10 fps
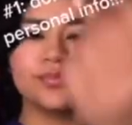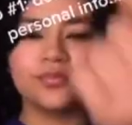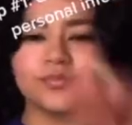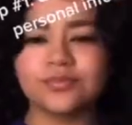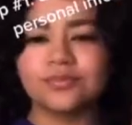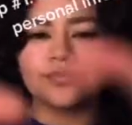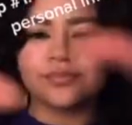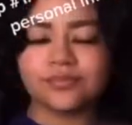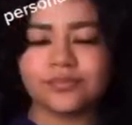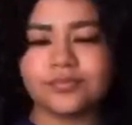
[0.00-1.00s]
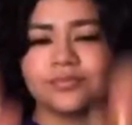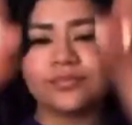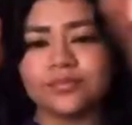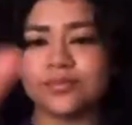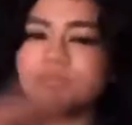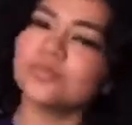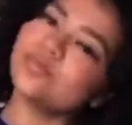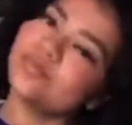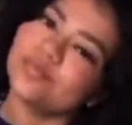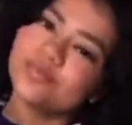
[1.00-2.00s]
is where I can get even
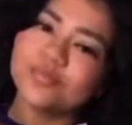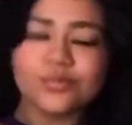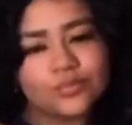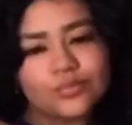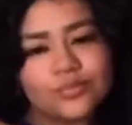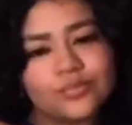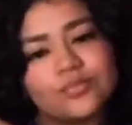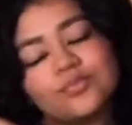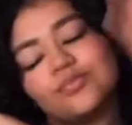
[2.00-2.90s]
more creative with it.